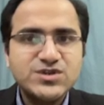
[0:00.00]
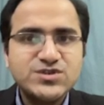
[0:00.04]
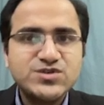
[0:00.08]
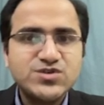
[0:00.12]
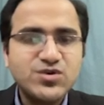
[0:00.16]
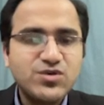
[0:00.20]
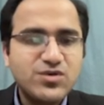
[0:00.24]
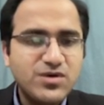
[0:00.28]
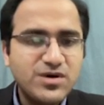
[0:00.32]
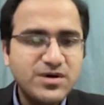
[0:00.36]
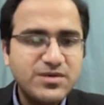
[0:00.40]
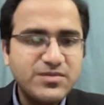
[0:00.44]

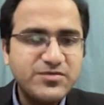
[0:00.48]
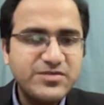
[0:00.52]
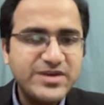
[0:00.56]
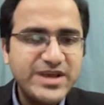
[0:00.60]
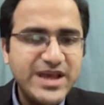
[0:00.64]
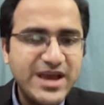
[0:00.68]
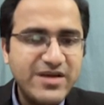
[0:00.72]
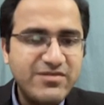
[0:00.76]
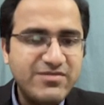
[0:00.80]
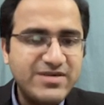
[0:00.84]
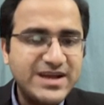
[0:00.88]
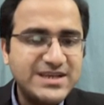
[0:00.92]
So we
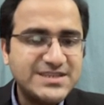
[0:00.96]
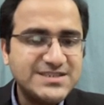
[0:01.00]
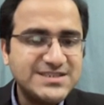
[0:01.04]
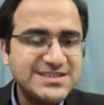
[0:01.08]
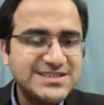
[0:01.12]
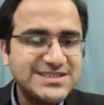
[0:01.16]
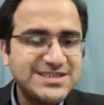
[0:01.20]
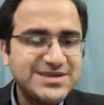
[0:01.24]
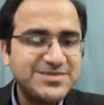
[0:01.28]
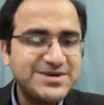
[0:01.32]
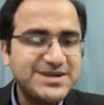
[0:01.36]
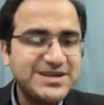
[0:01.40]
have
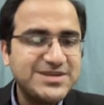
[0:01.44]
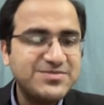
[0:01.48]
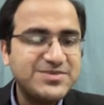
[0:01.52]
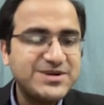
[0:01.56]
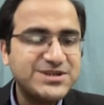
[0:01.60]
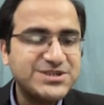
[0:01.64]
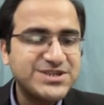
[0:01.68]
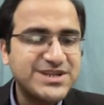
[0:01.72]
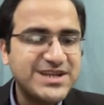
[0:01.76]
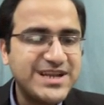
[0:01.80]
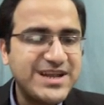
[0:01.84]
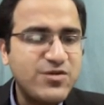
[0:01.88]
ST segment
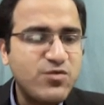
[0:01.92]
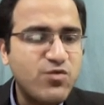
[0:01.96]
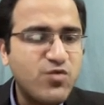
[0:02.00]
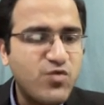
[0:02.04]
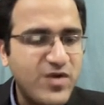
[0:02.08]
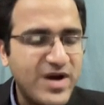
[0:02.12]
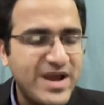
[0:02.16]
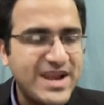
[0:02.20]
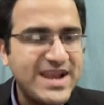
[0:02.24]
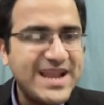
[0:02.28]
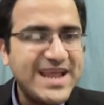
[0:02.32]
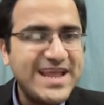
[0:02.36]
depression in
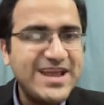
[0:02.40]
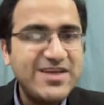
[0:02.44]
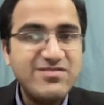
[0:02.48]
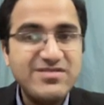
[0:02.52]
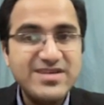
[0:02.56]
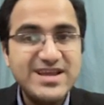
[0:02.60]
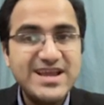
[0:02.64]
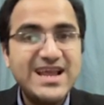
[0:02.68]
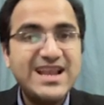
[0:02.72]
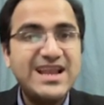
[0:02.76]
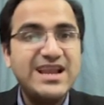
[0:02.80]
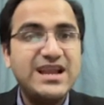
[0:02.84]
one
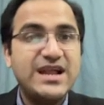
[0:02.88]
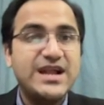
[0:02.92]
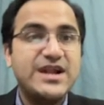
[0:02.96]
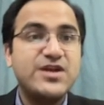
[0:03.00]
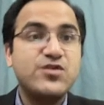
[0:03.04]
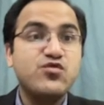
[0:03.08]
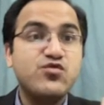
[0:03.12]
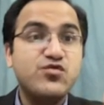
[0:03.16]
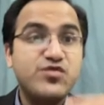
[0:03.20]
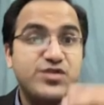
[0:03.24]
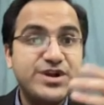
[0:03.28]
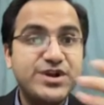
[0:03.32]
AVL
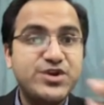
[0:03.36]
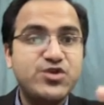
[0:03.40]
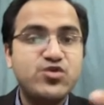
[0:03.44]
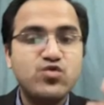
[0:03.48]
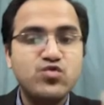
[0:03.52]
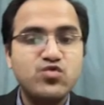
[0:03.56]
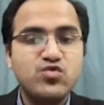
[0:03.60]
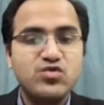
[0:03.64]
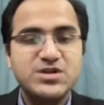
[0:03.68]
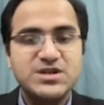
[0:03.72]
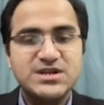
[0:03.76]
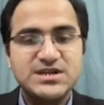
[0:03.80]
and
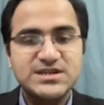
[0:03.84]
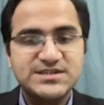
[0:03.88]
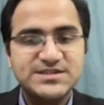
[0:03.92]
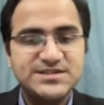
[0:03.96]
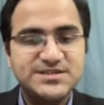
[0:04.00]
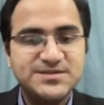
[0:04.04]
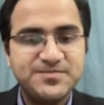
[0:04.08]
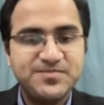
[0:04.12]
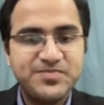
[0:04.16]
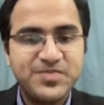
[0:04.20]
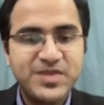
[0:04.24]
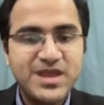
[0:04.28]
V2
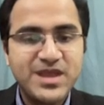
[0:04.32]
leads.